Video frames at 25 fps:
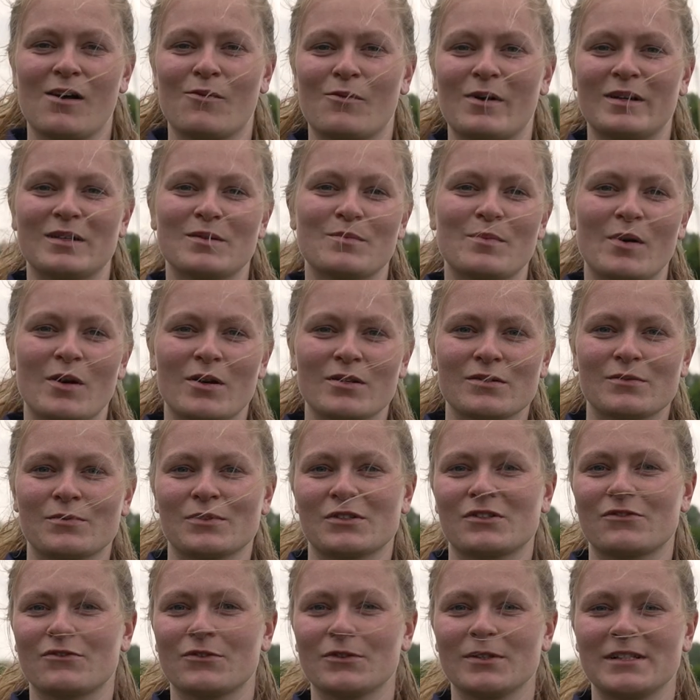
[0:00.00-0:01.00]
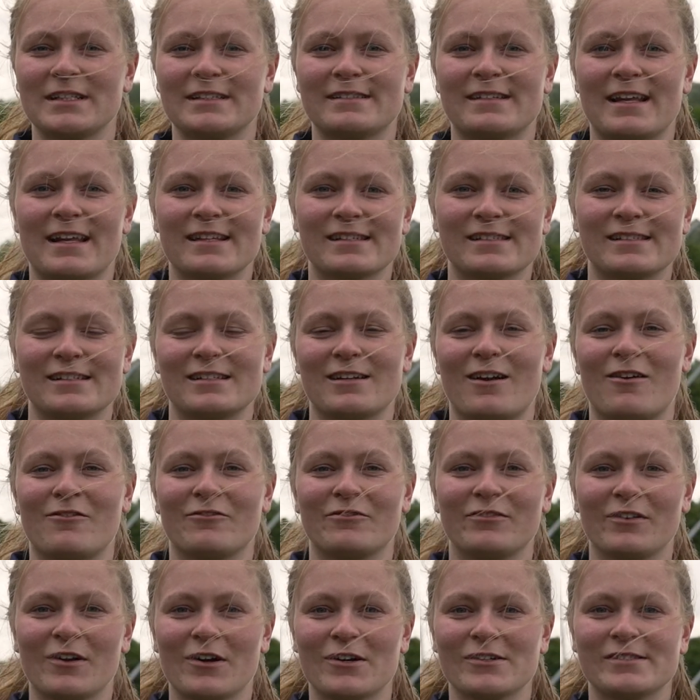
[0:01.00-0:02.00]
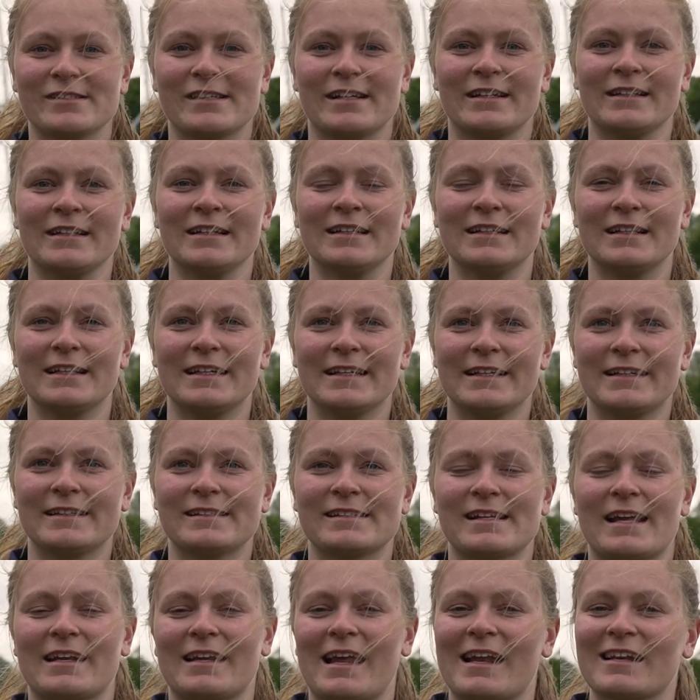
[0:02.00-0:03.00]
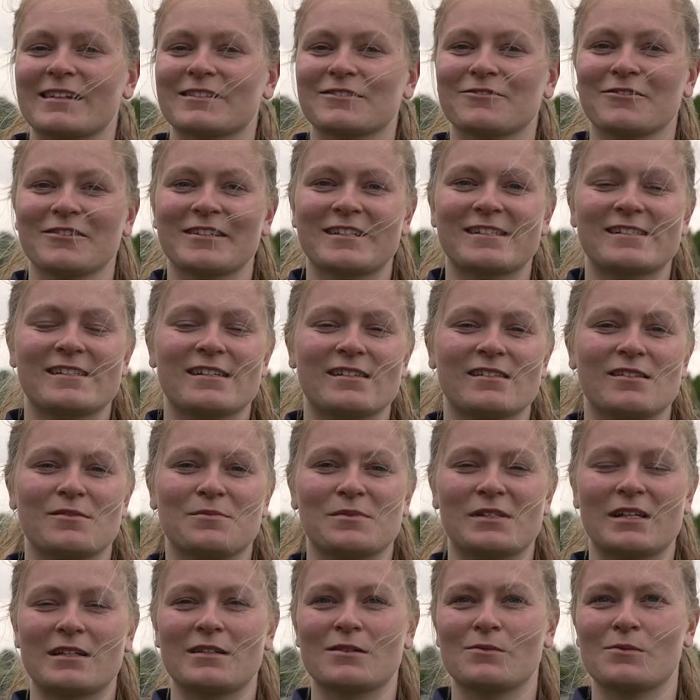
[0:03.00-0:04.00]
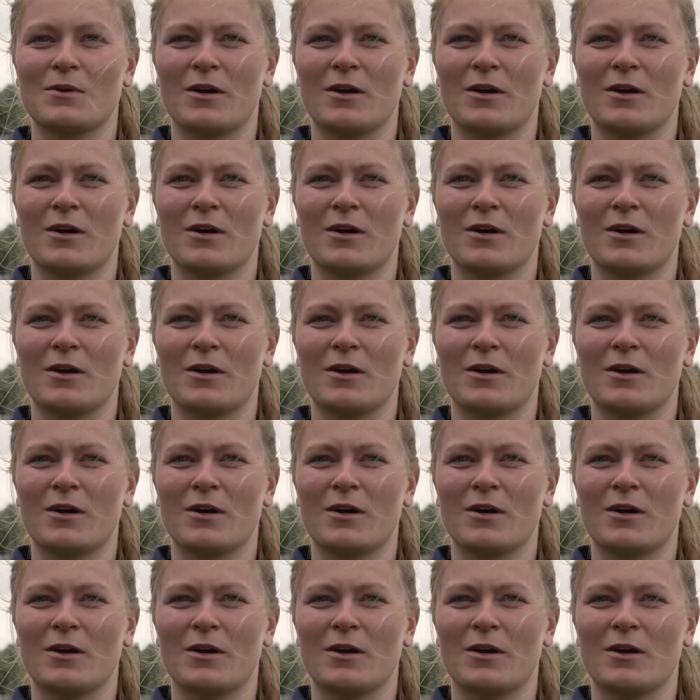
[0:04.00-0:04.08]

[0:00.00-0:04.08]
When the boat was fully tested on floating, leaks and electronic systems in the